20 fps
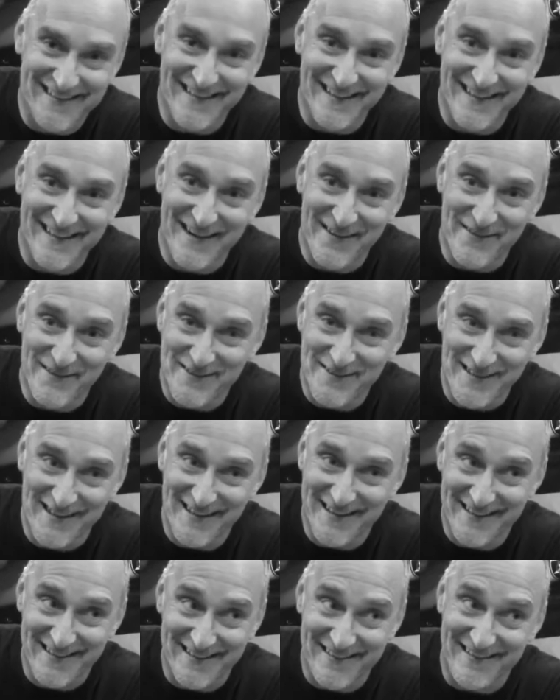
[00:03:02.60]
And I was
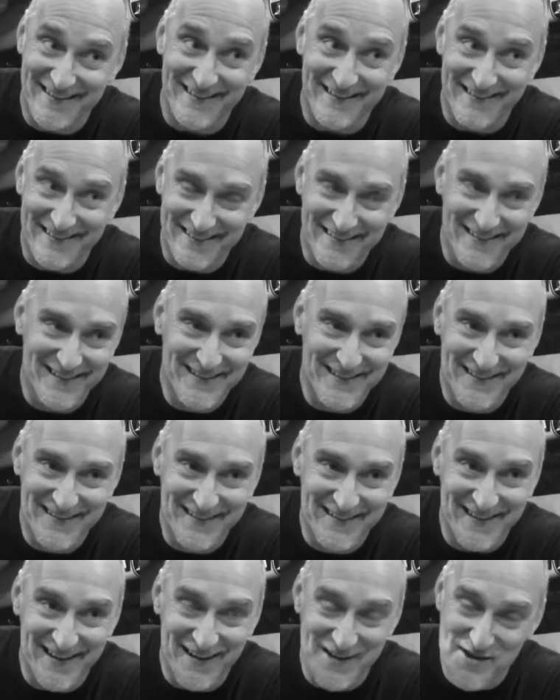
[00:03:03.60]
like, oh,
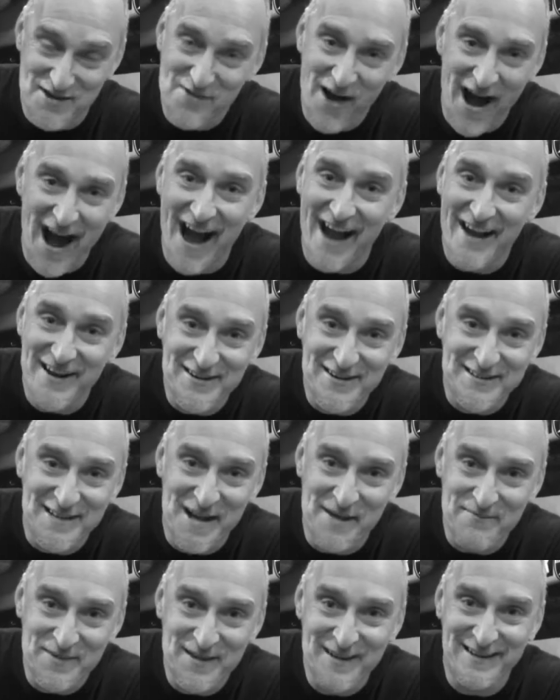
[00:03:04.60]
are you high or
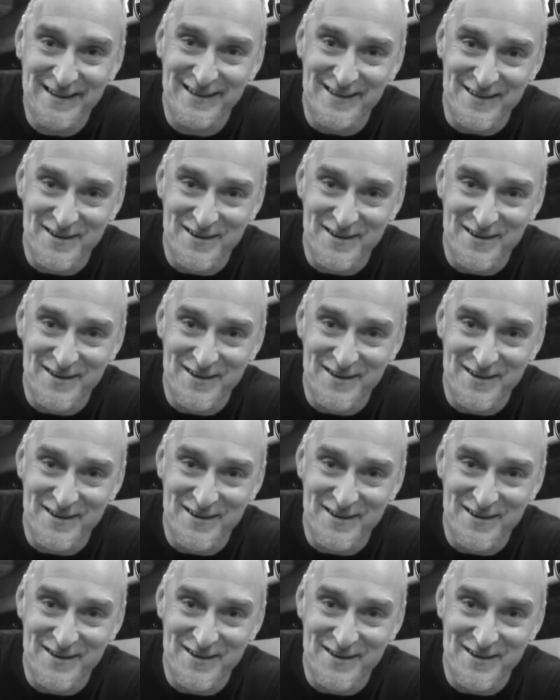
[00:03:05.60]
something?